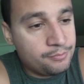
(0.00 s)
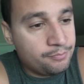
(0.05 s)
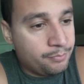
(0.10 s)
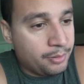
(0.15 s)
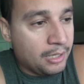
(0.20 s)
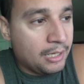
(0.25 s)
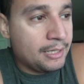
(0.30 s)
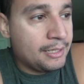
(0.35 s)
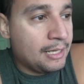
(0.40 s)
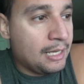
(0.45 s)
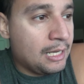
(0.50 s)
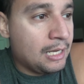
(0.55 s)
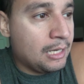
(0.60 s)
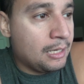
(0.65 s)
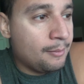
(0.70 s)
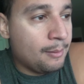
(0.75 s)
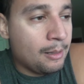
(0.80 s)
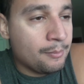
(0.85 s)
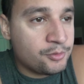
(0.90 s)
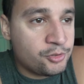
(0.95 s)
but
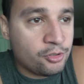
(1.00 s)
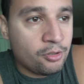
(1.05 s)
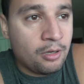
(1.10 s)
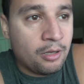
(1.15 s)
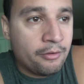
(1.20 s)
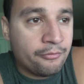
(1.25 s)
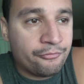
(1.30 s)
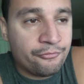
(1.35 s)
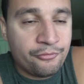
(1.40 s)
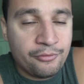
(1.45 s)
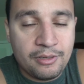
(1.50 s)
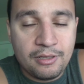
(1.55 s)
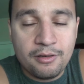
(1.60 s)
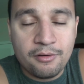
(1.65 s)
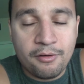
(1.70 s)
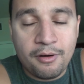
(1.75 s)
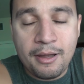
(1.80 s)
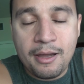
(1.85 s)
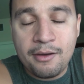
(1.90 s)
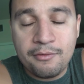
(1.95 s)
I'm sure I'll
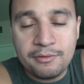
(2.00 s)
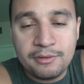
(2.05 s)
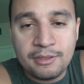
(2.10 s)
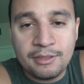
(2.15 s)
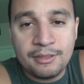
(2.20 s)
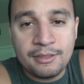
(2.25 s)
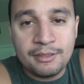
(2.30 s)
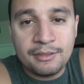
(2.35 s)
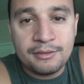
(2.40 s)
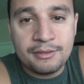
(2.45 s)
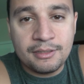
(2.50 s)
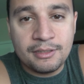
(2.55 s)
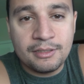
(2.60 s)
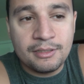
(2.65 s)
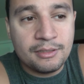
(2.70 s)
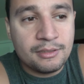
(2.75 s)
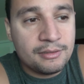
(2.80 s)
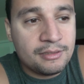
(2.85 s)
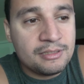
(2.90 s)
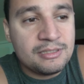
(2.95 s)
figure out
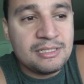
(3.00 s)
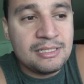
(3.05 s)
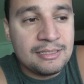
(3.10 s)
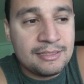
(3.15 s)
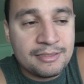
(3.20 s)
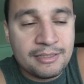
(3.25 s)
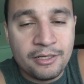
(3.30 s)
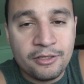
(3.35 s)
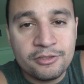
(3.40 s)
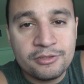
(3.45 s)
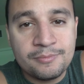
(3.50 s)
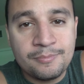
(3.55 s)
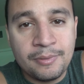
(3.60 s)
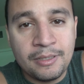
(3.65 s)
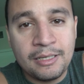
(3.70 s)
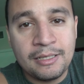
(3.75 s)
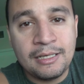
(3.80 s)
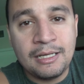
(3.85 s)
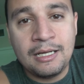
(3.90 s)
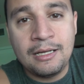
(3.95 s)
the details,
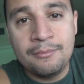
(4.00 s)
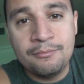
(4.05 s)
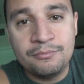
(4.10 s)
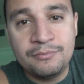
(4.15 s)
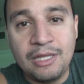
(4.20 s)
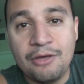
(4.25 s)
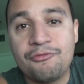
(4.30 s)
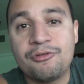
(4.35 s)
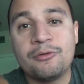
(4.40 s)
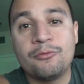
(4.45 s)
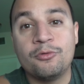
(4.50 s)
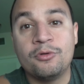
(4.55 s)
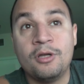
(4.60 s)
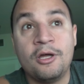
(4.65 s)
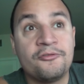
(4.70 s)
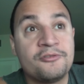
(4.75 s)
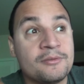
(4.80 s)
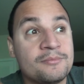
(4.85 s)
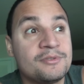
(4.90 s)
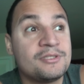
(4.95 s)
but definitely would
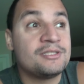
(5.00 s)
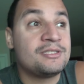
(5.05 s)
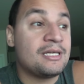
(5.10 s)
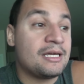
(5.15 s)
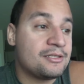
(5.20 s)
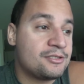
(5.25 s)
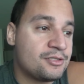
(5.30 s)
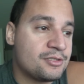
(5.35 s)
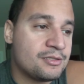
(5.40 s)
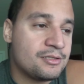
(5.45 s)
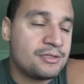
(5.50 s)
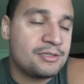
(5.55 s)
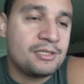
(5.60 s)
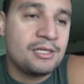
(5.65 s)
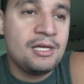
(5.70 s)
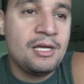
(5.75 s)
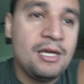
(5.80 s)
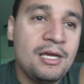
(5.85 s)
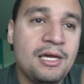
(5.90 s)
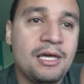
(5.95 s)
love some
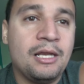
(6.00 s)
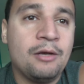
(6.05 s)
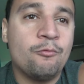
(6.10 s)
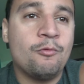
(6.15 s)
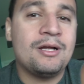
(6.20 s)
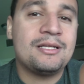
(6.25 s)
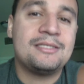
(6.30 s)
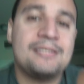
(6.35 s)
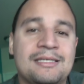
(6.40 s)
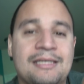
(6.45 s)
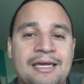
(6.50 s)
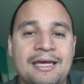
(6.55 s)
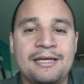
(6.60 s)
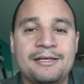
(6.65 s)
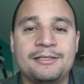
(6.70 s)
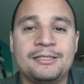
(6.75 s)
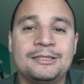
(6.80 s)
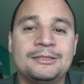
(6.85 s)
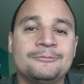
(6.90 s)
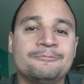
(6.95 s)
suggestions in what to
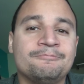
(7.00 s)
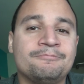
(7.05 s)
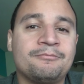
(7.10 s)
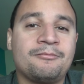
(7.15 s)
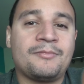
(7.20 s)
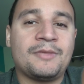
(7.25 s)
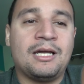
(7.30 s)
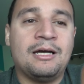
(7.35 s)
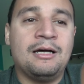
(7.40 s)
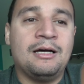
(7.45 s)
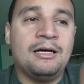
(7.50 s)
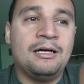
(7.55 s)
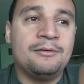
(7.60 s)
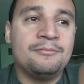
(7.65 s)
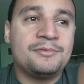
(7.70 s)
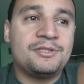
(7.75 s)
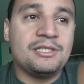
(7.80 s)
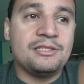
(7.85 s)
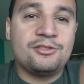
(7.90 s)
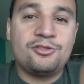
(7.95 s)
get,
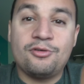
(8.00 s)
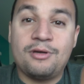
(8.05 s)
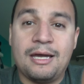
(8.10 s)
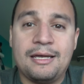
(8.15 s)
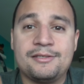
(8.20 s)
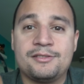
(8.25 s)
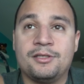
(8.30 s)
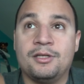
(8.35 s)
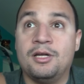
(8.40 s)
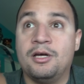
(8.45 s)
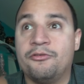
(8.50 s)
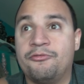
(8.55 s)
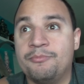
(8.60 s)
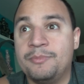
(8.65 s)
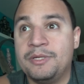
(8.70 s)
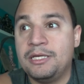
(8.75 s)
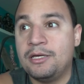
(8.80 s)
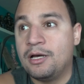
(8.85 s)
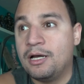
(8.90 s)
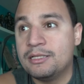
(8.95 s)
since you guys love
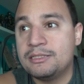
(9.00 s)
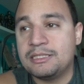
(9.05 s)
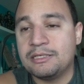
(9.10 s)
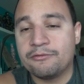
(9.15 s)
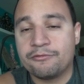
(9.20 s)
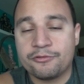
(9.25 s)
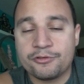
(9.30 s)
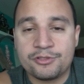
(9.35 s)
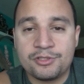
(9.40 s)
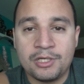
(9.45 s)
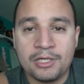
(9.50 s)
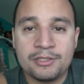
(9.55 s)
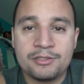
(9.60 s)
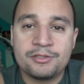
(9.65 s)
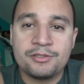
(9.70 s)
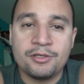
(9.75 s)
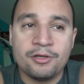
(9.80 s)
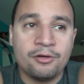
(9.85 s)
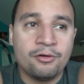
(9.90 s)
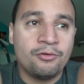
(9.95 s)
me hunting for shit.
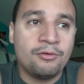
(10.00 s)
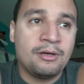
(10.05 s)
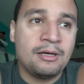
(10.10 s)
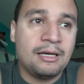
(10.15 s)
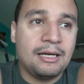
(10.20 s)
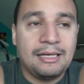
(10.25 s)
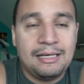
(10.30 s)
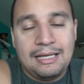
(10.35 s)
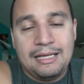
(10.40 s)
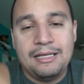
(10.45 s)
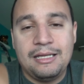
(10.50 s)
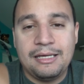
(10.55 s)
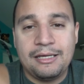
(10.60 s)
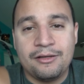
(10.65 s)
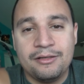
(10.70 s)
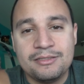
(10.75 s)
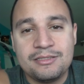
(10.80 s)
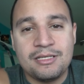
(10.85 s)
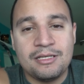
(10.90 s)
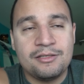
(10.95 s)
So and I like
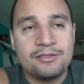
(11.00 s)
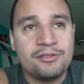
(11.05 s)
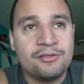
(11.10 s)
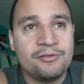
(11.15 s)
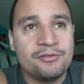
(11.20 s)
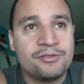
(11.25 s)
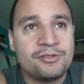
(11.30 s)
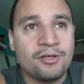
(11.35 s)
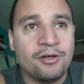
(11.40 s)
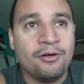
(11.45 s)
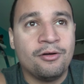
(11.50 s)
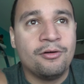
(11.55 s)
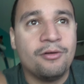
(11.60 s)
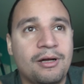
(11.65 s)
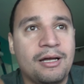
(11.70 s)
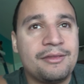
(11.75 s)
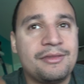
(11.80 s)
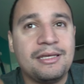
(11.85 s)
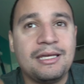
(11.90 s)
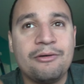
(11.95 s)
hunting too, so
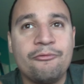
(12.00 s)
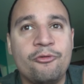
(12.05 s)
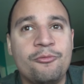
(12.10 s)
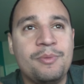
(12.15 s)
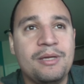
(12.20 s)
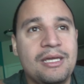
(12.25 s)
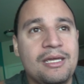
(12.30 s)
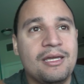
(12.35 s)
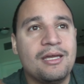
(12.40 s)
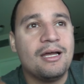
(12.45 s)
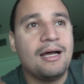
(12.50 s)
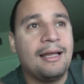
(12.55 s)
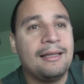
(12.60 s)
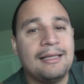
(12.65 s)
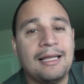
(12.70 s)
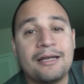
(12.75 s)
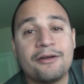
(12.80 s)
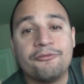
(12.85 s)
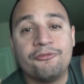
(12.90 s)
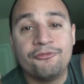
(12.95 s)
I think it would be a
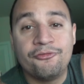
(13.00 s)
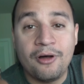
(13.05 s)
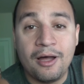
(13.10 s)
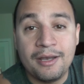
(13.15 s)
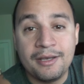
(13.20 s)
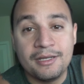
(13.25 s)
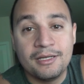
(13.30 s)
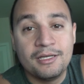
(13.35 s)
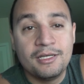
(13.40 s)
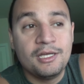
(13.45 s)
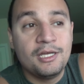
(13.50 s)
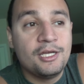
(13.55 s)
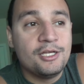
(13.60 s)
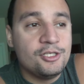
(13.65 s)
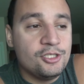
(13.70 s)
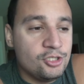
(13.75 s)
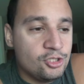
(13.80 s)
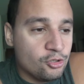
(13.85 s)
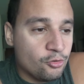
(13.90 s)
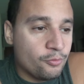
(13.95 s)
lot of fun
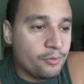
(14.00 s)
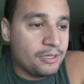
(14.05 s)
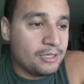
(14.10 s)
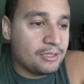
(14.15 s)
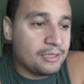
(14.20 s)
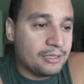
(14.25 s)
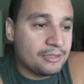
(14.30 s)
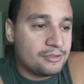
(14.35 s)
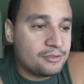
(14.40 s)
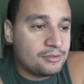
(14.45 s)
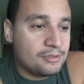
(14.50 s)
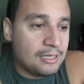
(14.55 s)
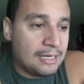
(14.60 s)
doing it,